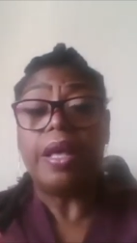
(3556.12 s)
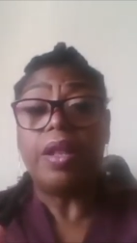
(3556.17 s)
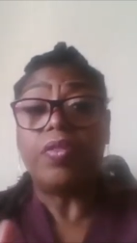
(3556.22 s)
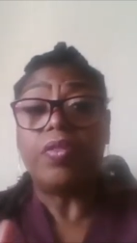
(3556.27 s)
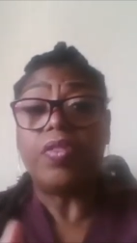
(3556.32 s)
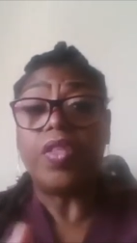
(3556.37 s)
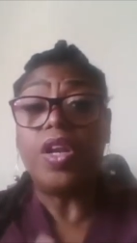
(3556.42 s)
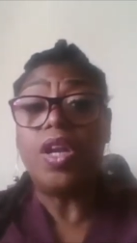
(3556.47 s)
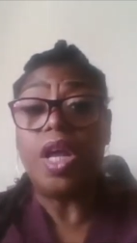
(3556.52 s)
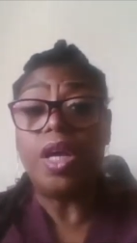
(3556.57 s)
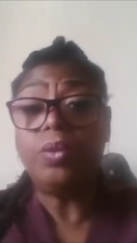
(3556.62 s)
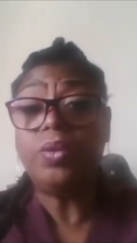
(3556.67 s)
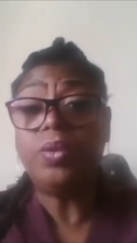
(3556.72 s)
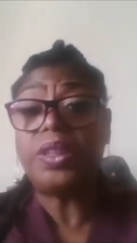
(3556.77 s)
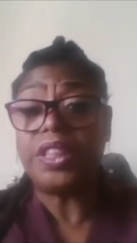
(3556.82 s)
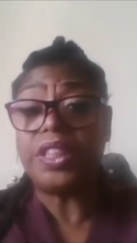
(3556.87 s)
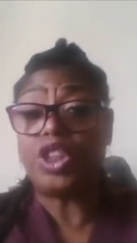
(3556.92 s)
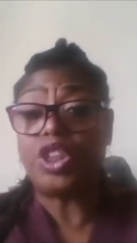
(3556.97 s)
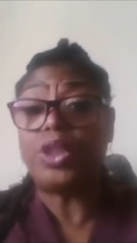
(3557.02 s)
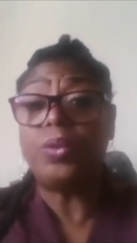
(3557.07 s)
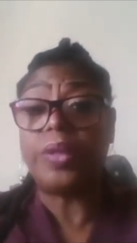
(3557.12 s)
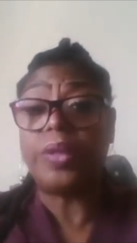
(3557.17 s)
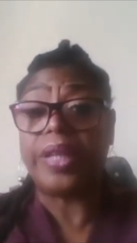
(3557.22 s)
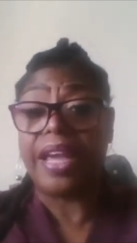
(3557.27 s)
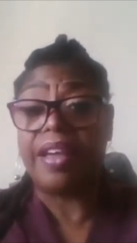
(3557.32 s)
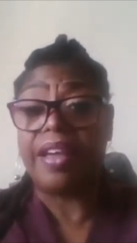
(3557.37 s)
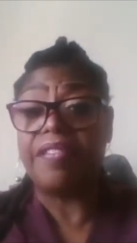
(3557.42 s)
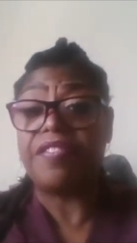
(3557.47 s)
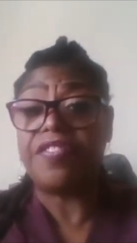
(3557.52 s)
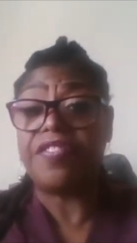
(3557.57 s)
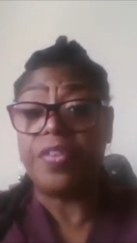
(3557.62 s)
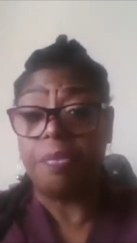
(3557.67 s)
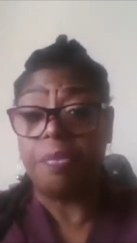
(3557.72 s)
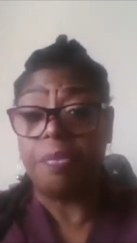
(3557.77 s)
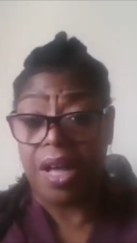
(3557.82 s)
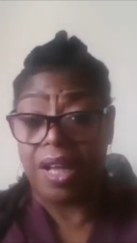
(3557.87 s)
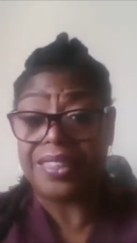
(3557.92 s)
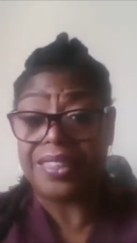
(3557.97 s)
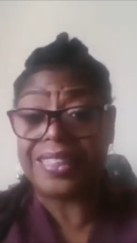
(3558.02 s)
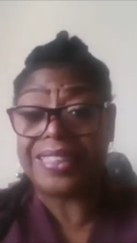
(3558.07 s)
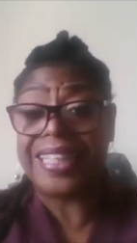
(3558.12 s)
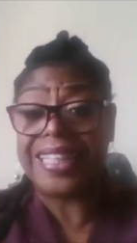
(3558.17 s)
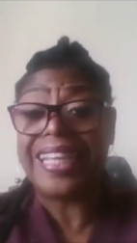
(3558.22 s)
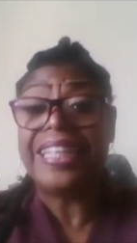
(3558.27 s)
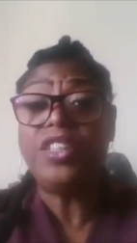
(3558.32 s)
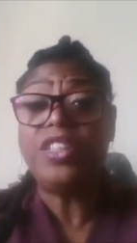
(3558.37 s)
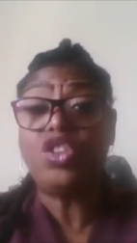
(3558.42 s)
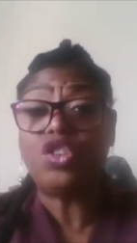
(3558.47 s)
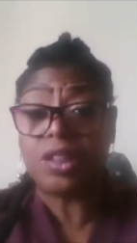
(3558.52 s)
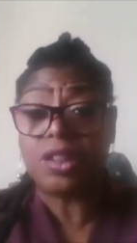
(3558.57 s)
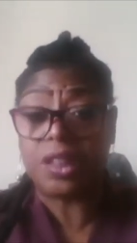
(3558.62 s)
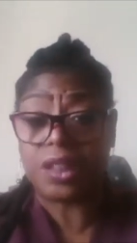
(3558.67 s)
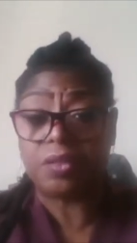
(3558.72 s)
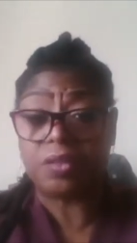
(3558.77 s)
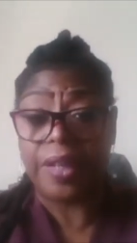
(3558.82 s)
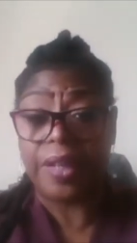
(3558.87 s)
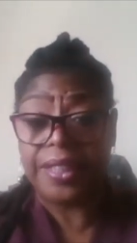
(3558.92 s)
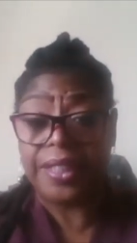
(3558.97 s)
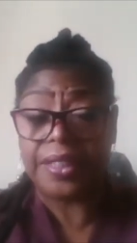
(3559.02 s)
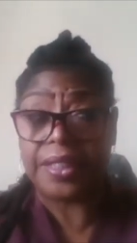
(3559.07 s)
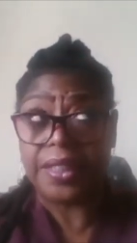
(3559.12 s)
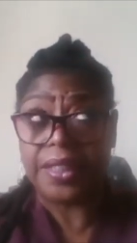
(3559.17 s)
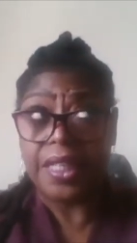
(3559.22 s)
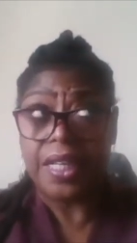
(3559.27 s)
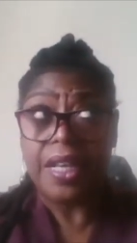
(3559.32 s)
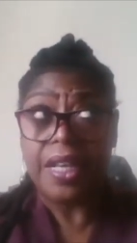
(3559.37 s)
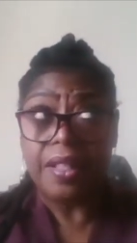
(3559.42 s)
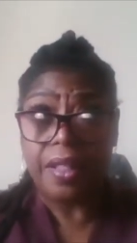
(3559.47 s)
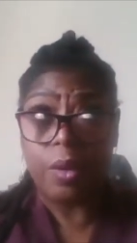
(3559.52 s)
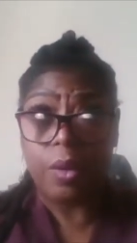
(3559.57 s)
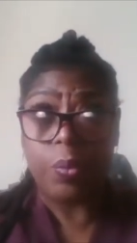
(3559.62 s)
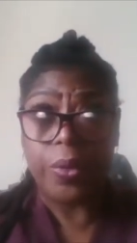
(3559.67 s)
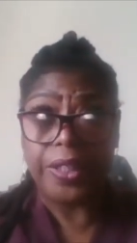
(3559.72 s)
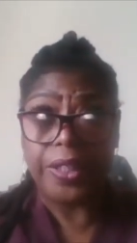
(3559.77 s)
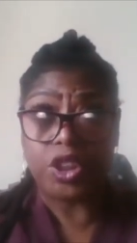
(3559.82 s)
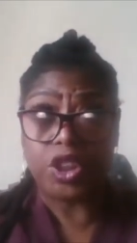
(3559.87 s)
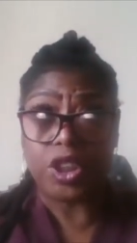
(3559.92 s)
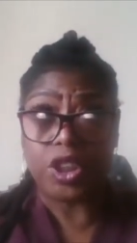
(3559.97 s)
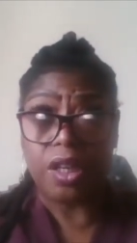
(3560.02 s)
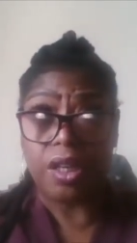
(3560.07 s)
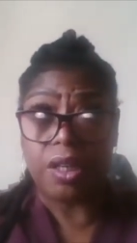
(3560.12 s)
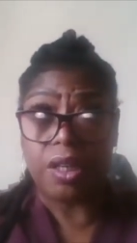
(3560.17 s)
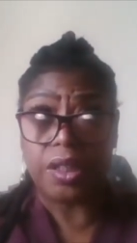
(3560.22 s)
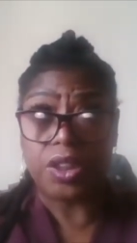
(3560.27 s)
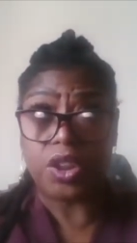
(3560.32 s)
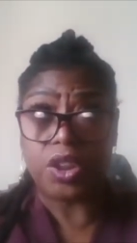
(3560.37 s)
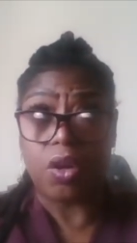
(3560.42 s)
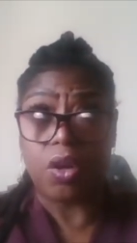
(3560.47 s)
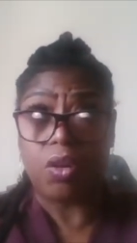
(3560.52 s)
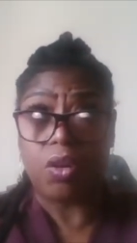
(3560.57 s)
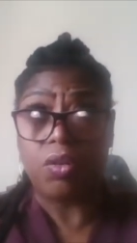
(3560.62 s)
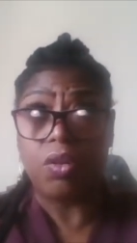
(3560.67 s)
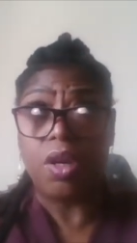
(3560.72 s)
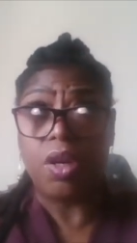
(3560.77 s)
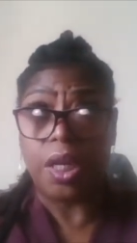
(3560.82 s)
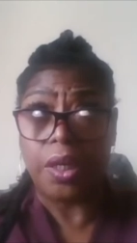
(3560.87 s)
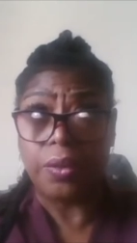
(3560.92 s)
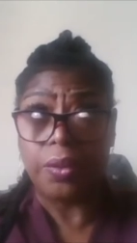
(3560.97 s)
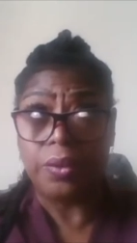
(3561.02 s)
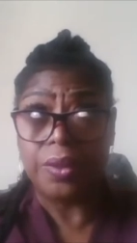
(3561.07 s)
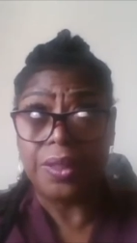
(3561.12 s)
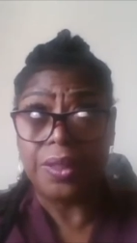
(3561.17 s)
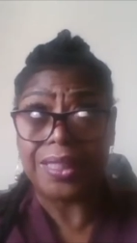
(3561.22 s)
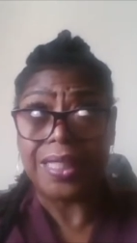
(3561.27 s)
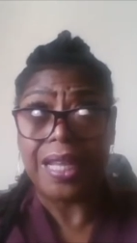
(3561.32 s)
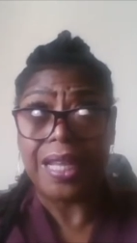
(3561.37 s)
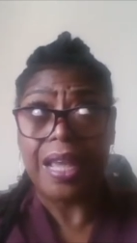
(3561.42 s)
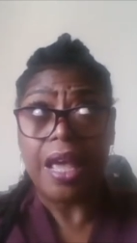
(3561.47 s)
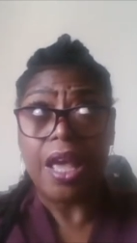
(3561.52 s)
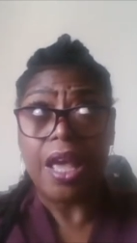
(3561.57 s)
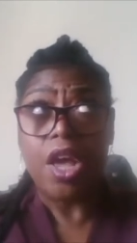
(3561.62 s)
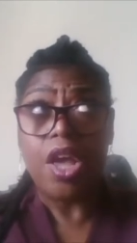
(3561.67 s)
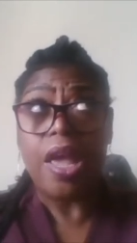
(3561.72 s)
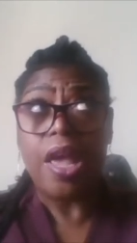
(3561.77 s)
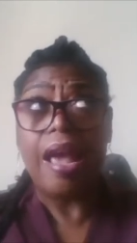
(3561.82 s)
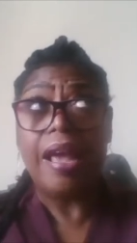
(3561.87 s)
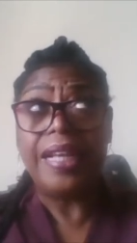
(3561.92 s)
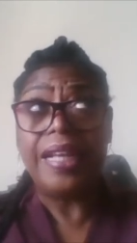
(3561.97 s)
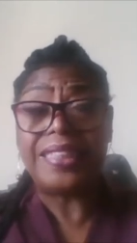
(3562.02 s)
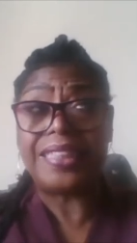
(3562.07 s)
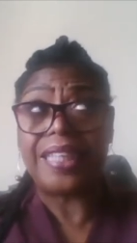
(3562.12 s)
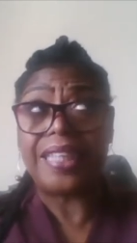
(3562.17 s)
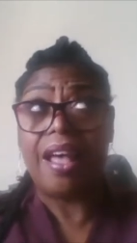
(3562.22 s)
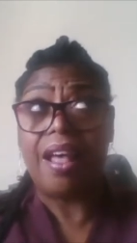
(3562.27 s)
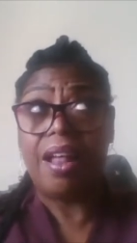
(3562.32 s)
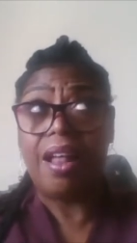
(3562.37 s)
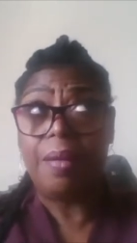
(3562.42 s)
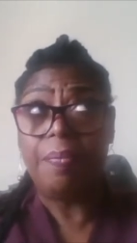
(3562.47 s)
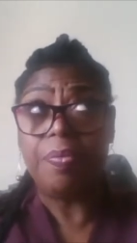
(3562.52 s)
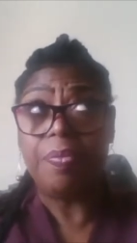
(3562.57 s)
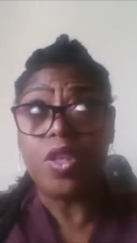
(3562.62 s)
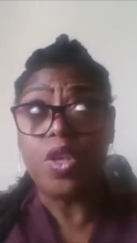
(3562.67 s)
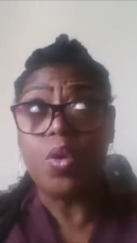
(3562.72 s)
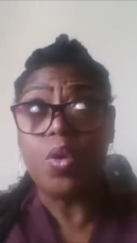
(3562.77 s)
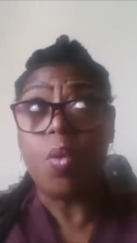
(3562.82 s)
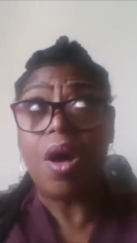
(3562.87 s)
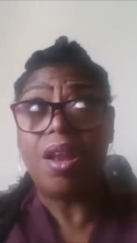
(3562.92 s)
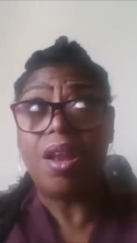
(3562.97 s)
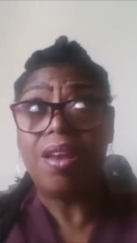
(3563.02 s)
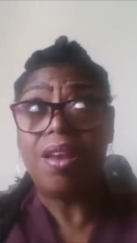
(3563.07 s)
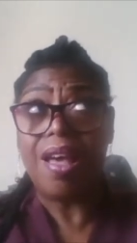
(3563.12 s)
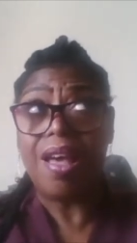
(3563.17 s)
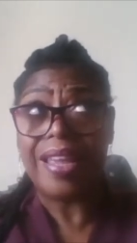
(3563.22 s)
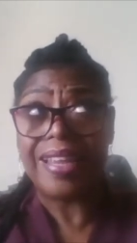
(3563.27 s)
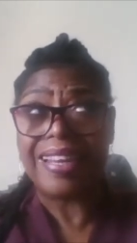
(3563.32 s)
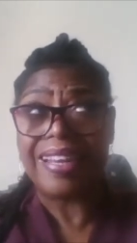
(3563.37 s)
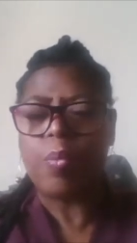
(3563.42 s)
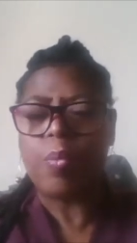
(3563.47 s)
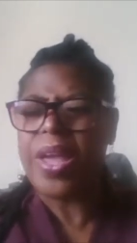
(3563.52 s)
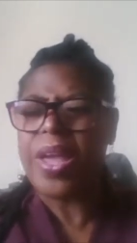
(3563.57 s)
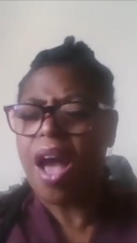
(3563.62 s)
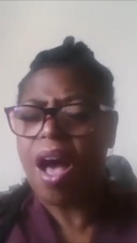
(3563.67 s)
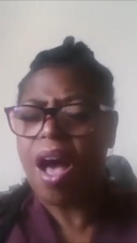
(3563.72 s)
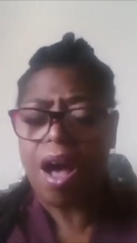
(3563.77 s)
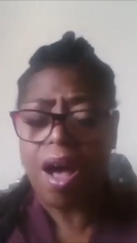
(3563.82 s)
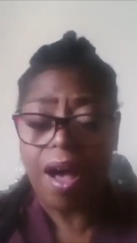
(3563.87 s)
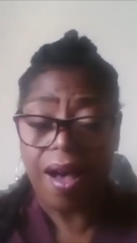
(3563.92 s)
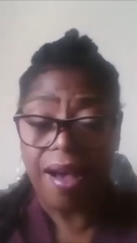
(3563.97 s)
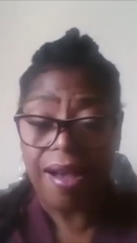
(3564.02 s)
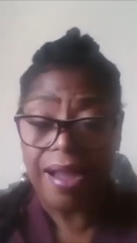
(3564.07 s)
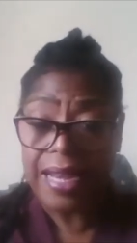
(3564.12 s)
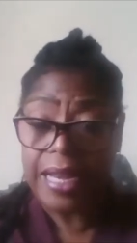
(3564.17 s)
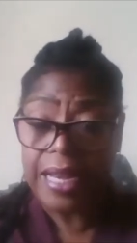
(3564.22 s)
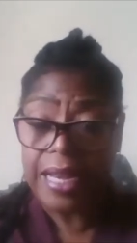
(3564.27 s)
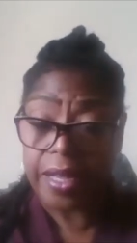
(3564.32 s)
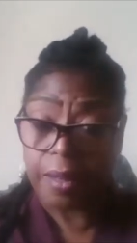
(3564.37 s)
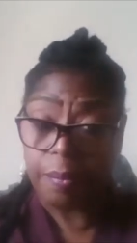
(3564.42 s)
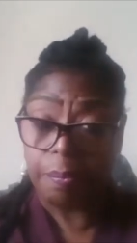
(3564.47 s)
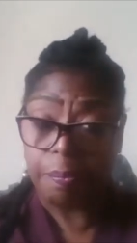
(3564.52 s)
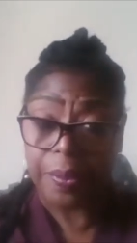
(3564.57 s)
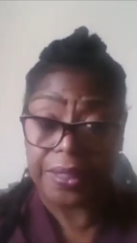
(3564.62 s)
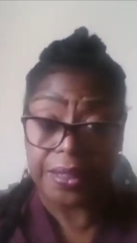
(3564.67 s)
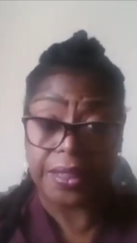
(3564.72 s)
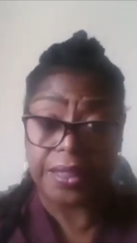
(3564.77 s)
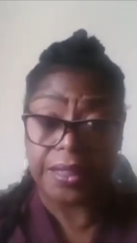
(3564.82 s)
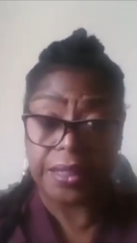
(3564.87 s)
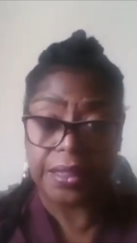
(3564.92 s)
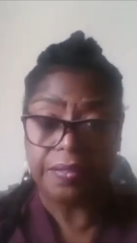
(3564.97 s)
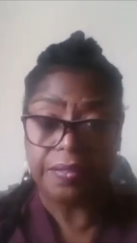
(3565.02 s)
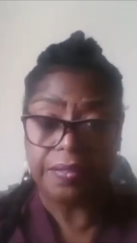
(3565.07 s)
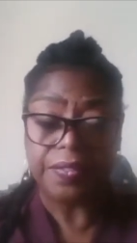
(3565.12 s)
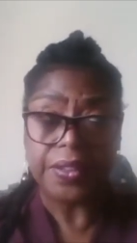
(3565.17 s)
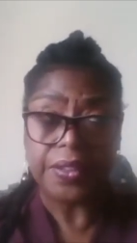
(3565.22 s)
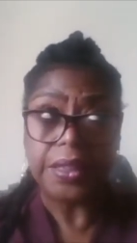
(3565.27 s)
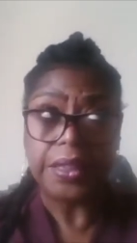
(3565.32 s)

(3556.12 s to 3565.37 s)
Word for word: the loans that you get from us, the interest rate that we charge on loans is um, you are likely, we are highly competitive